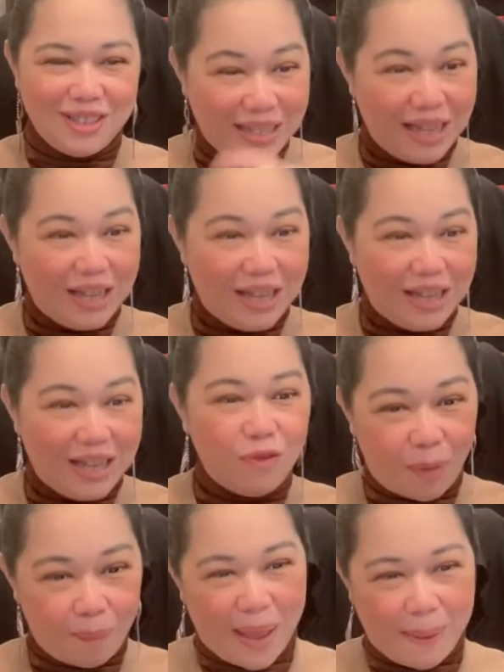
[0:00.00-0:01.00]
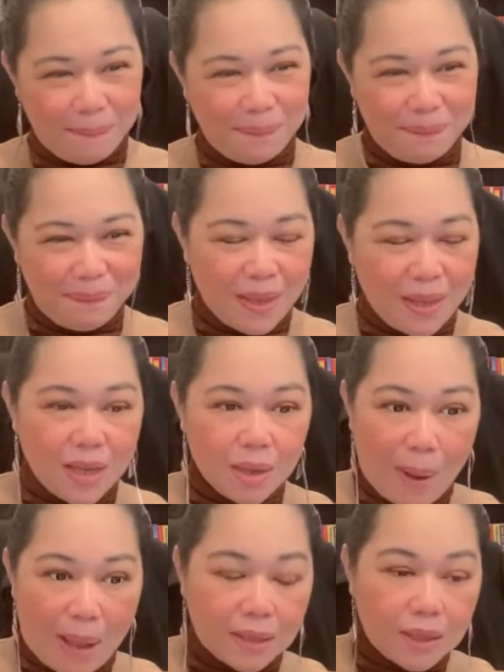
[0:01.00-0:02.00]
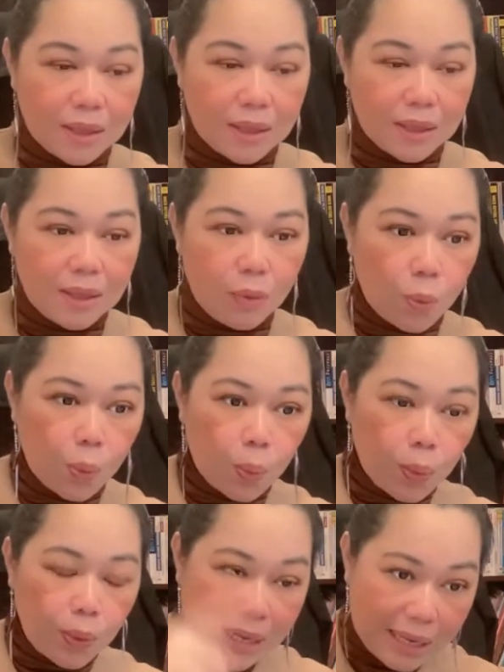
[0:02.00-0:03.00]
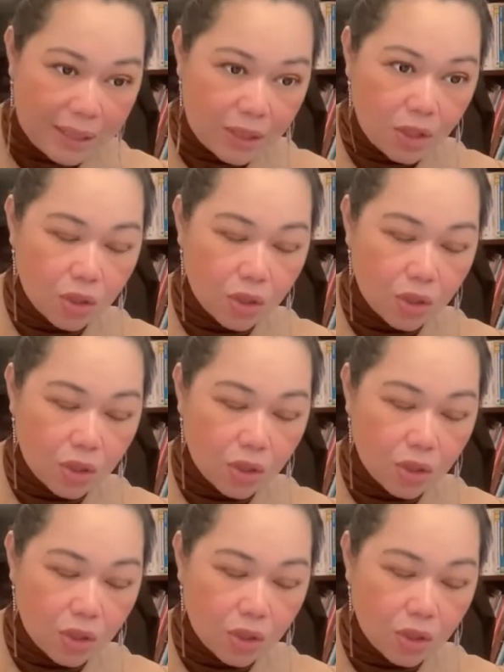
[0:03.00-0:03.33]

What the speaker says: Learn from them, but learn